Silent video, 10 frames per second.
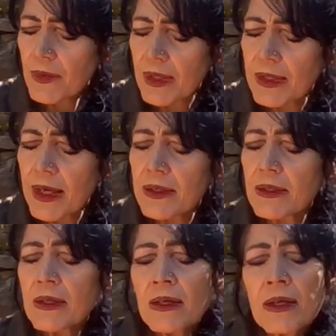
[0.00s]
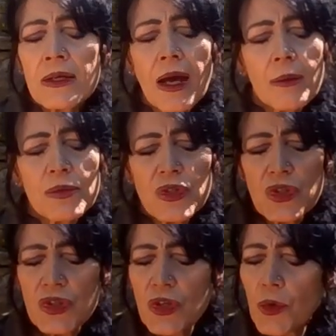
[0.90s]
again, I'm
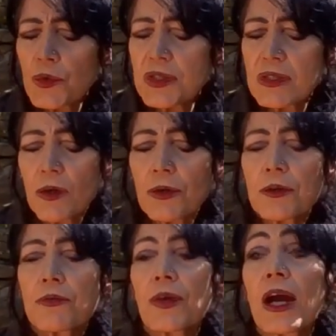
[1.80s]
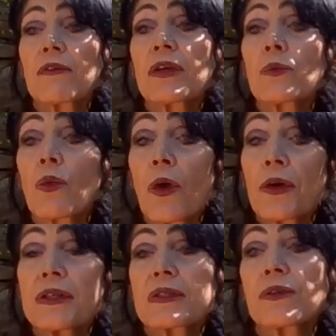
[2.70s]
so sorry for having
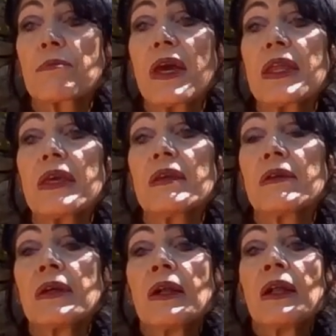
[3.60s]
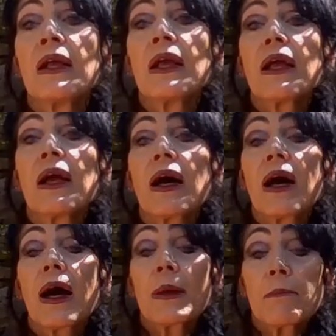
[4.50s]
worried so many.
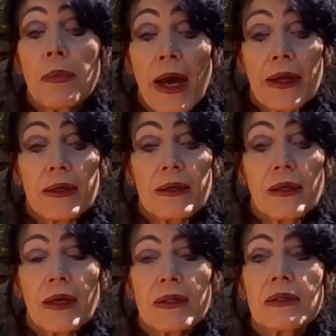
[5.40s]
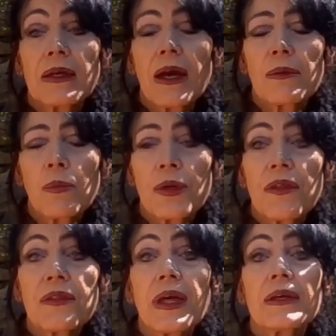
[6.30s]
I'm back and I
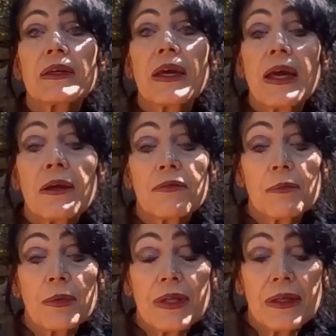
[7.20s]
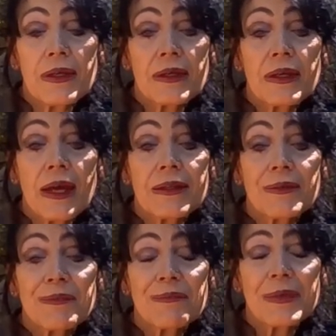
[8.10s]
want to thank everybody
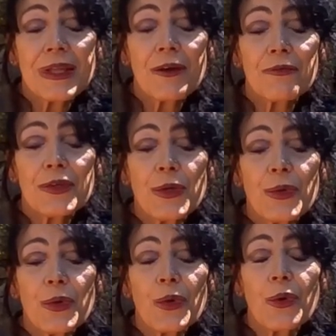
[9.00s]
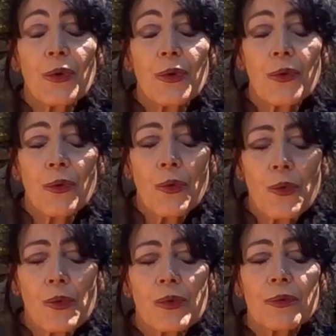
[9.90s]
again. Love you
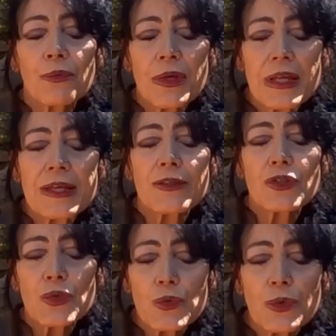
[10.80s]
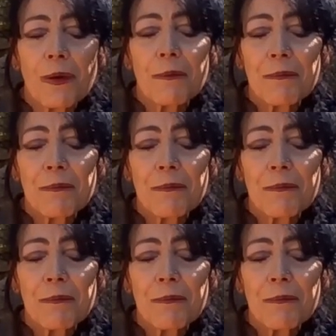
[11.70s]
all. Really do.